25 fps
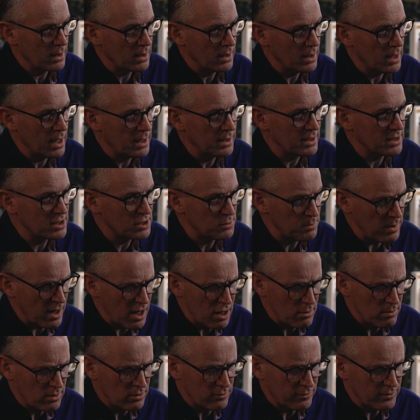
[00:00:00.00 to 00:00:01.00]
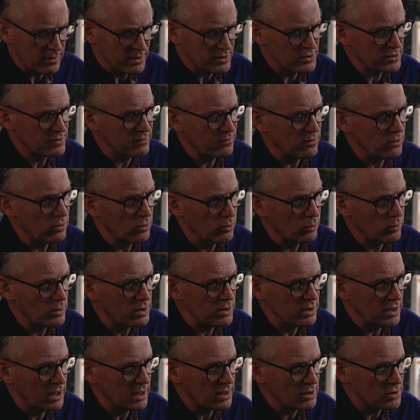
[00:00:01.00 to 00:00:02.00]
and experiment first of all with
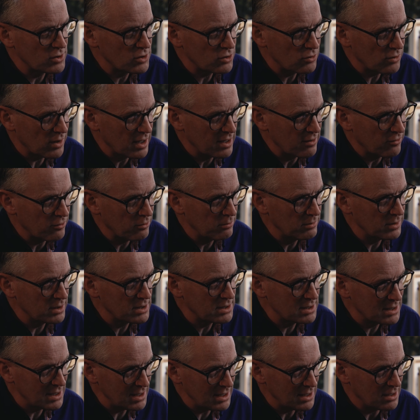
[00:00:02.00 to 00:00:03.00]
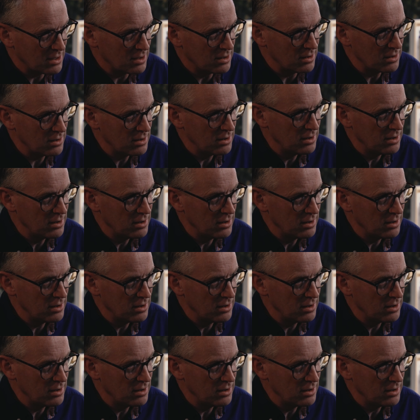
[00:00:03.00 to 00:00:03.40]
the ink straight from the tin